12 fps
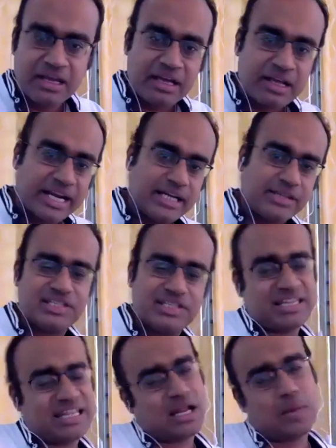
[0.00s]
Right?
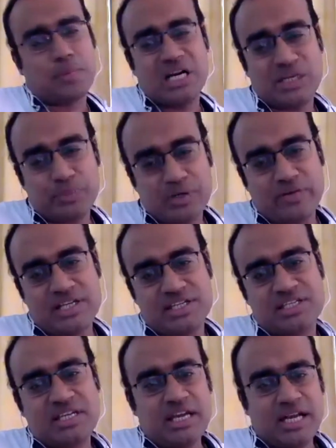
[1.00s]
There are multiple ways
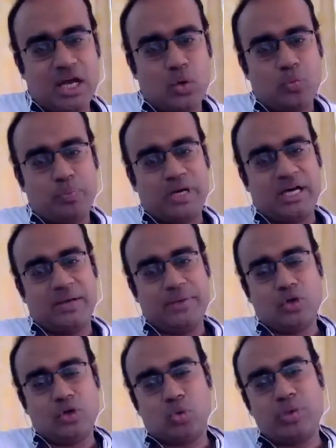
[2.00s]
now,
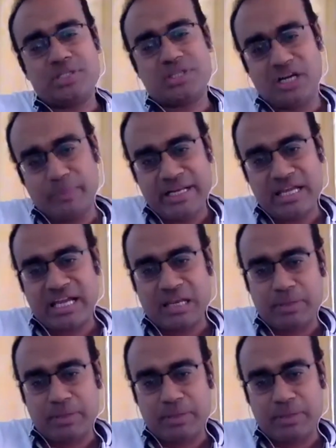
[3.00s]
through which earned media can be